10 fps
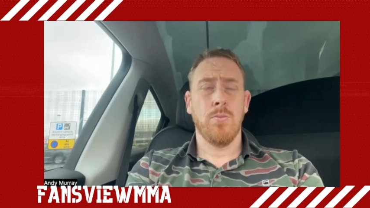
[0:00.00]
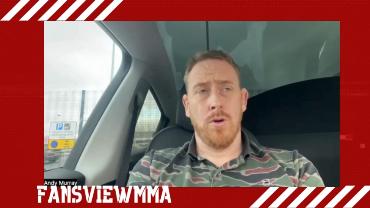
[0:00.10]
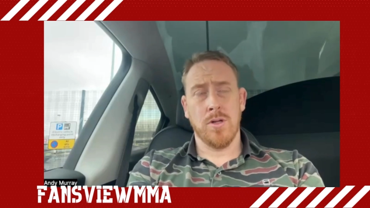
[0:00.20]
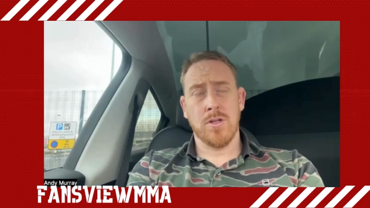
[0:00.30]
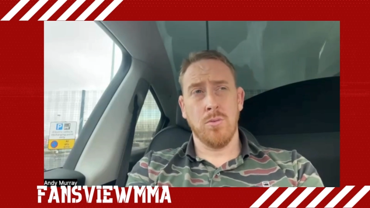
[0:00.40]

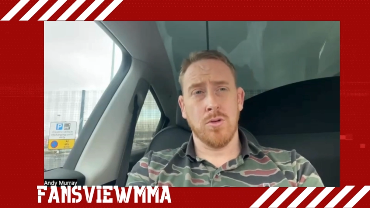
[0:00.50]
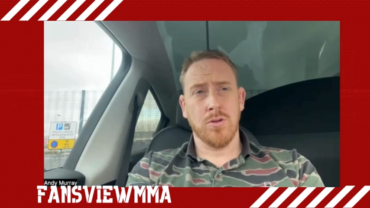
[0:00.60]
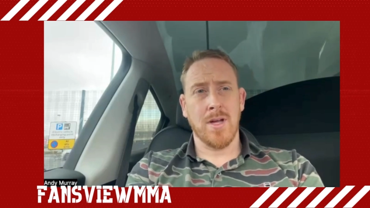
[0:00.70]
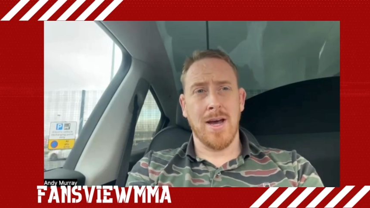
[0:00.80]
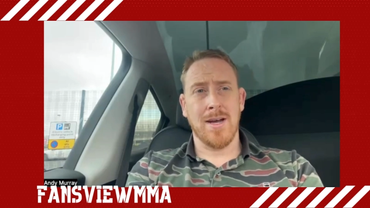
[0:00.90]
but it's always
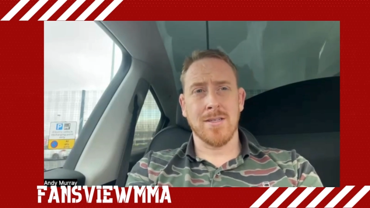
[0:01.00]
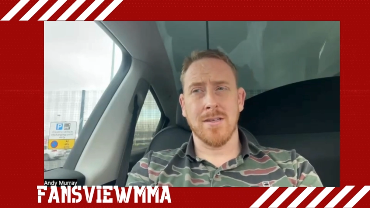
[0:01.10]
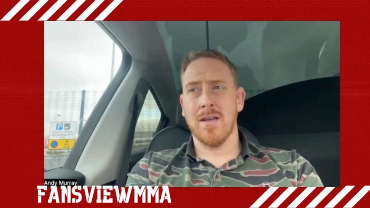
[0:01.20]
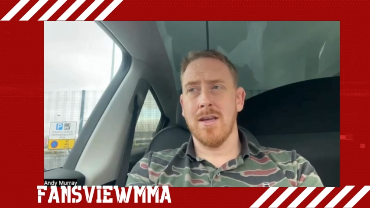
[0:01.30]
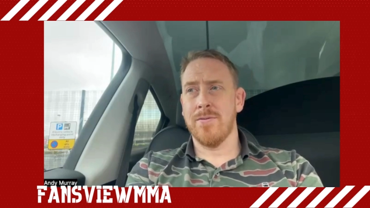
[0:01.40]
good to
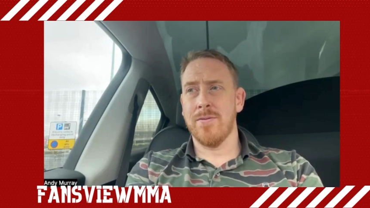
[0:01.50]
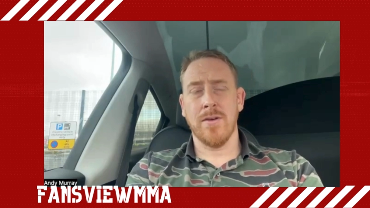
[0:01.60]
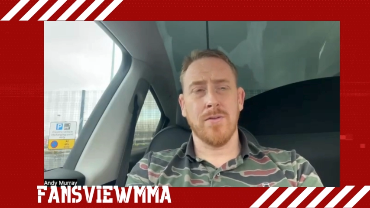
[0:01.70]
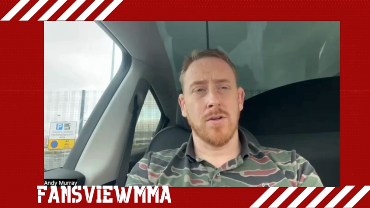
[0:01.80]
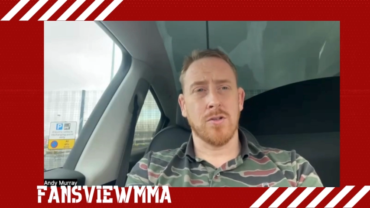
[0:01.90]
ask
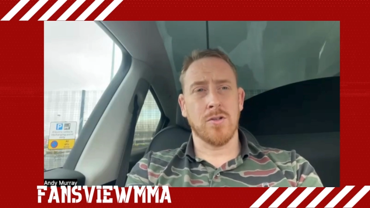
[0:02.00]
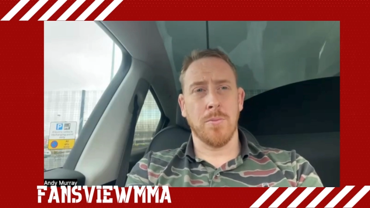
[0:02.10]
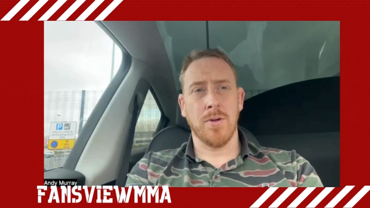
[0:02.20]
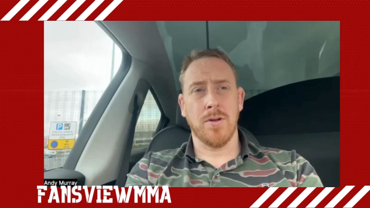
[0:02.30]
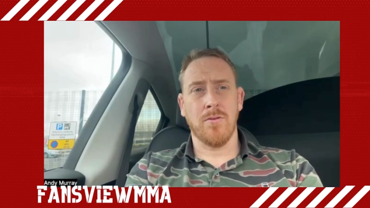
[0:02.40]
if there's a
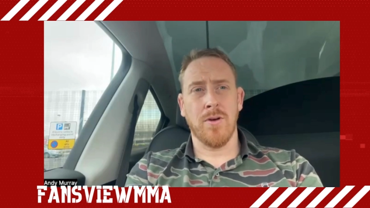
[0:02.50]
drop-in